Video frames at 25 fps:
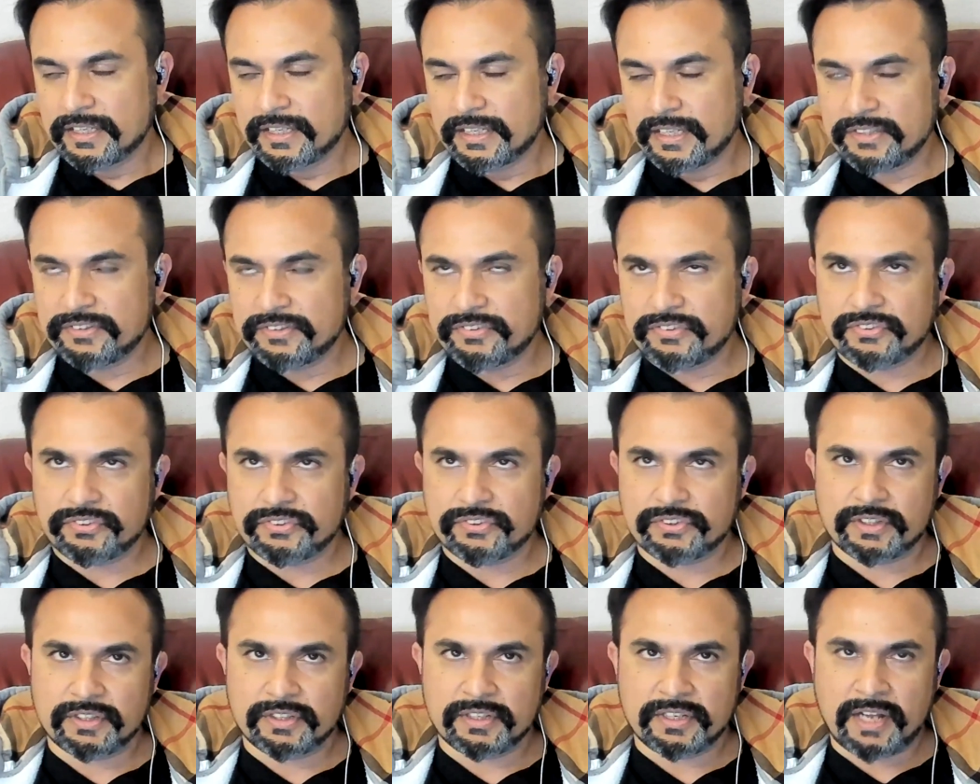
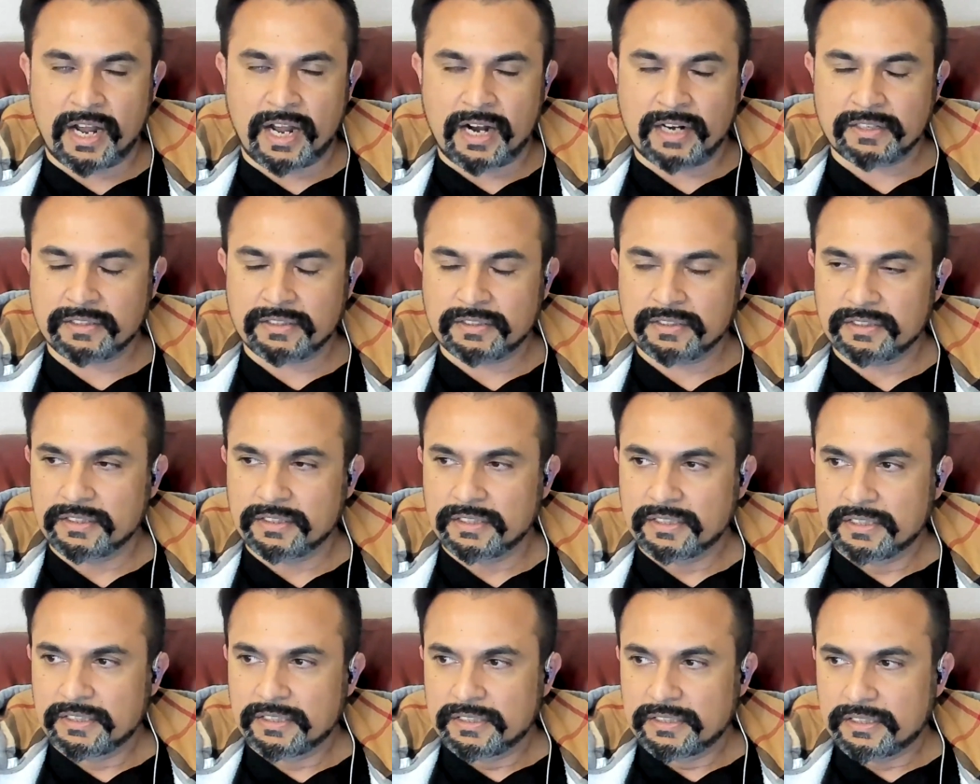It's not
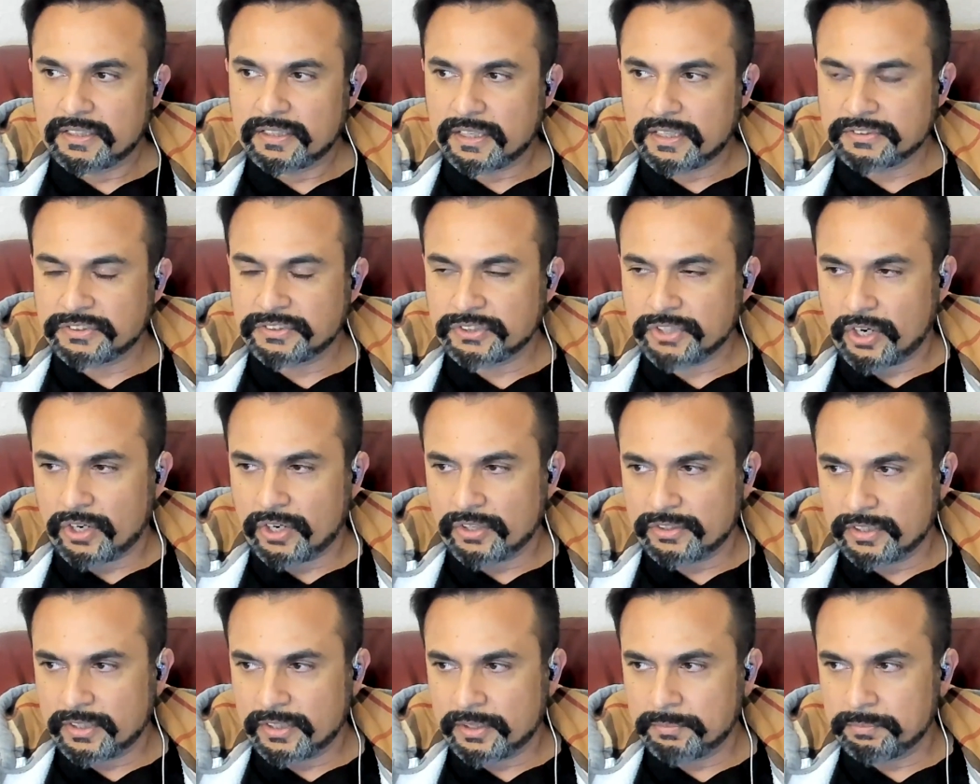a
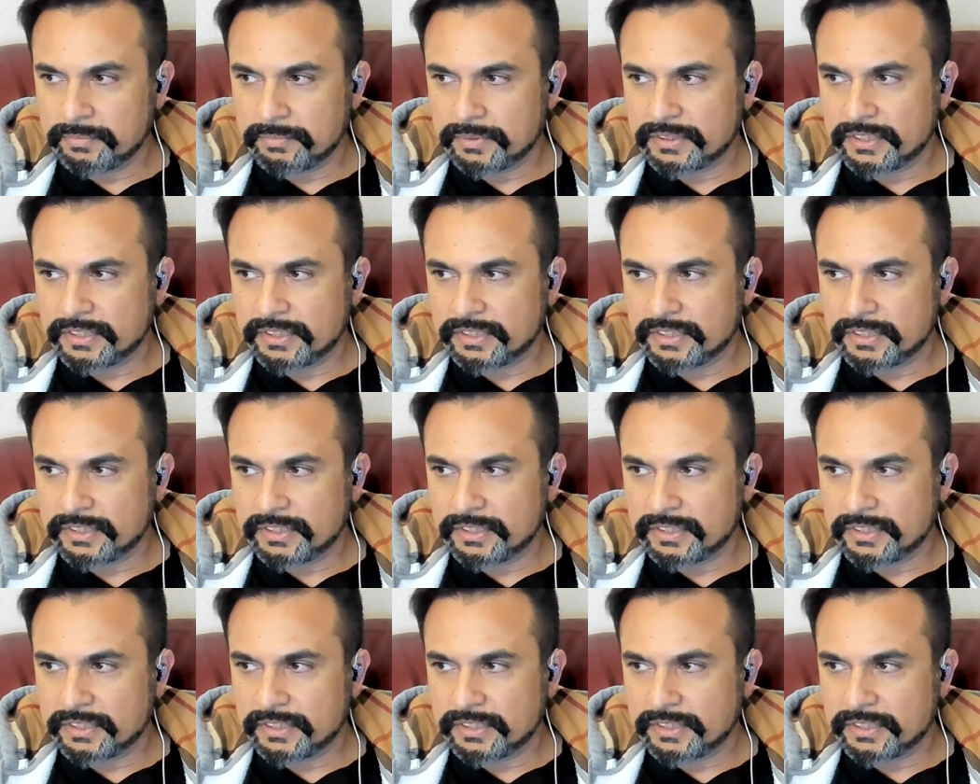short term.